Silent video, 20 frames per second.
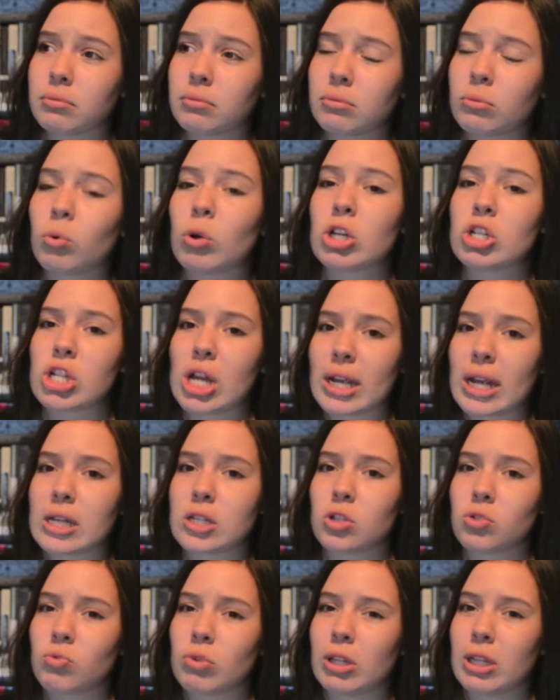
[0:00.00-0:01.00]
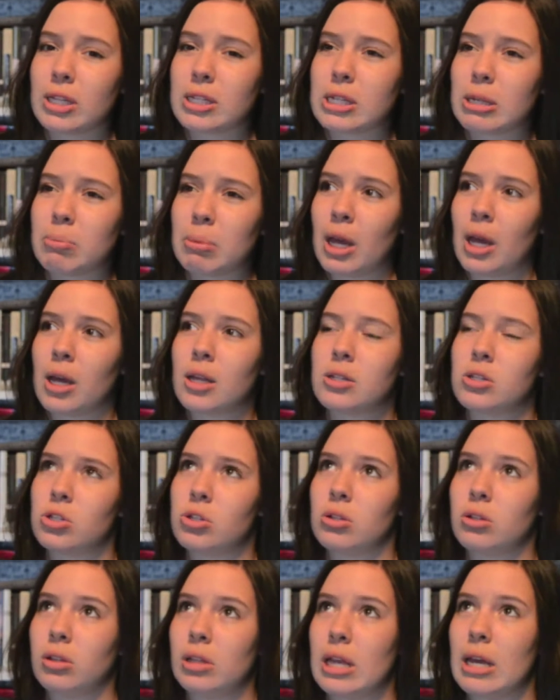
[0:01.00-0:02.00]
which I guess is realistic
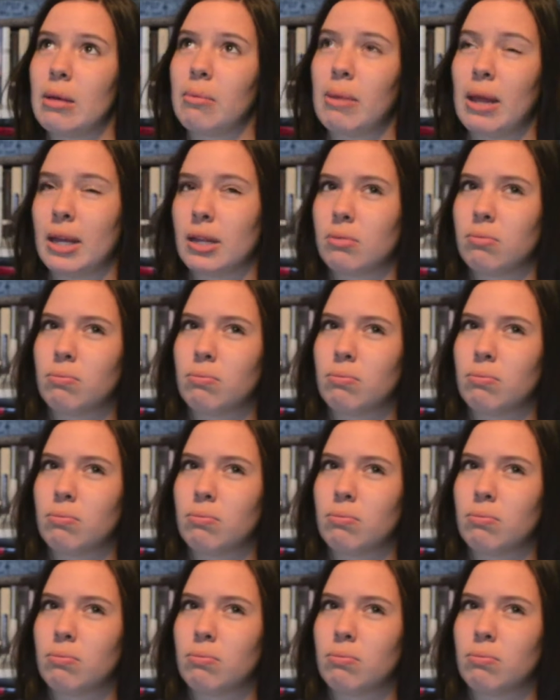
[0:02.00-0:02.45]
because Liam, like,